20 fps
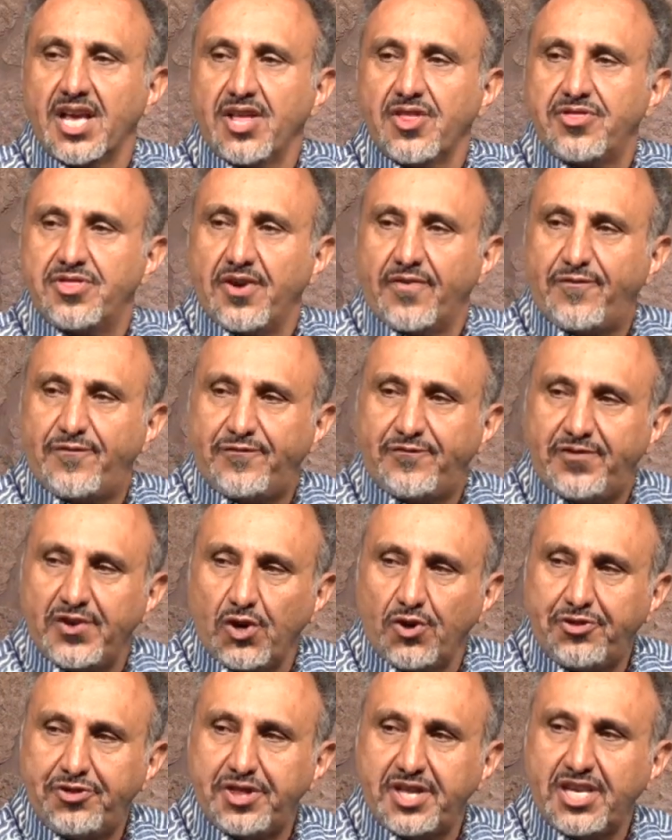the
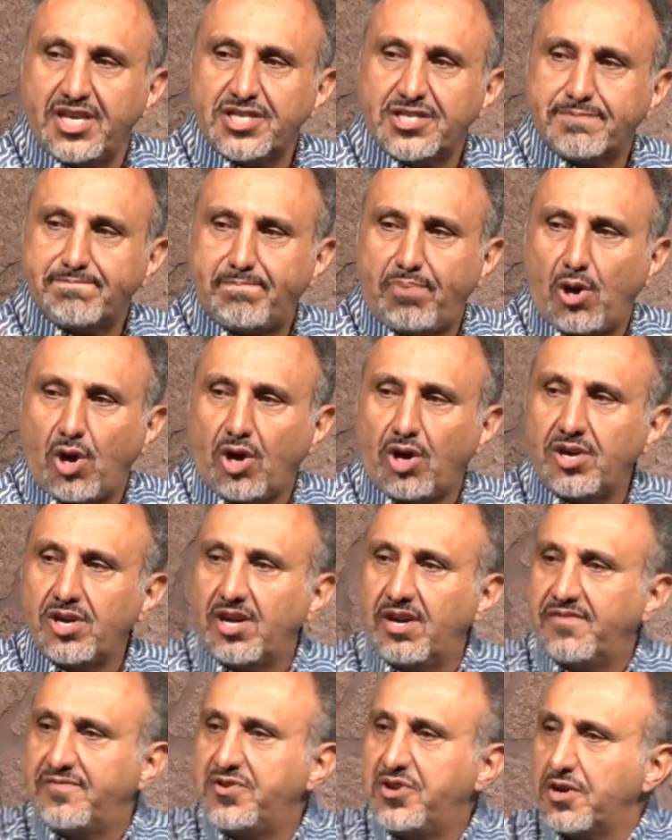filthiest part
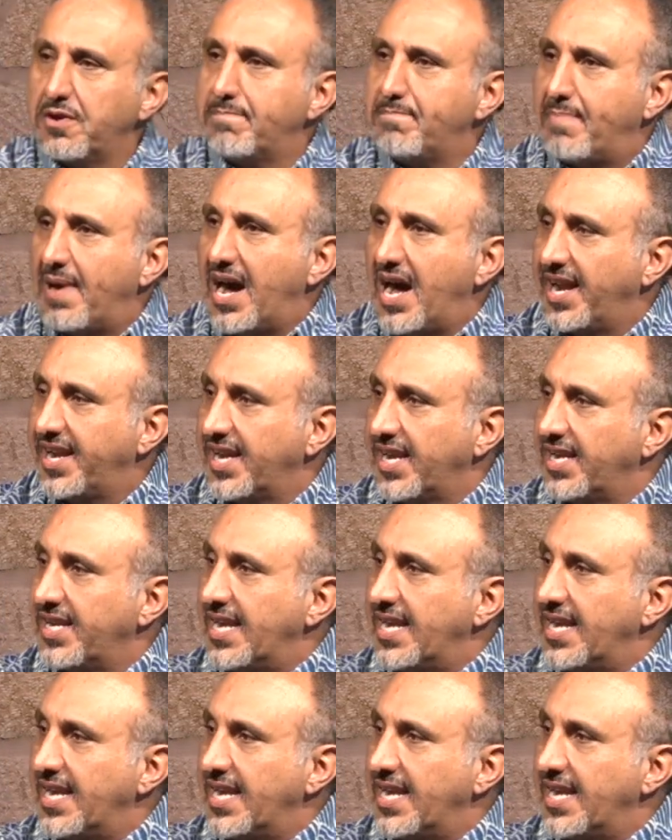of your body,